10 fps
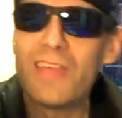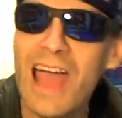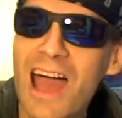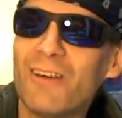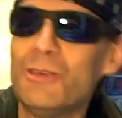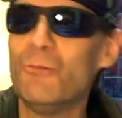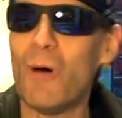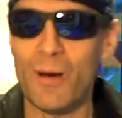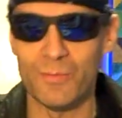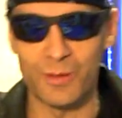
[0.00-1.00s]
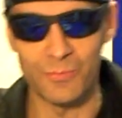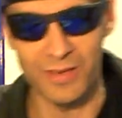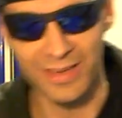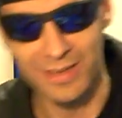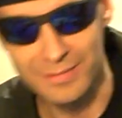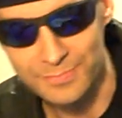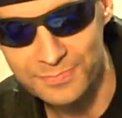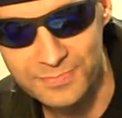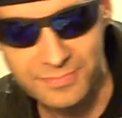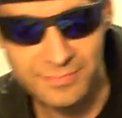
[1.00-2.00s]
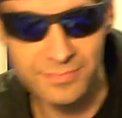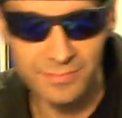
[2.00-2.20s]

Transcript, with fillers: the hell you want me to be. Okay.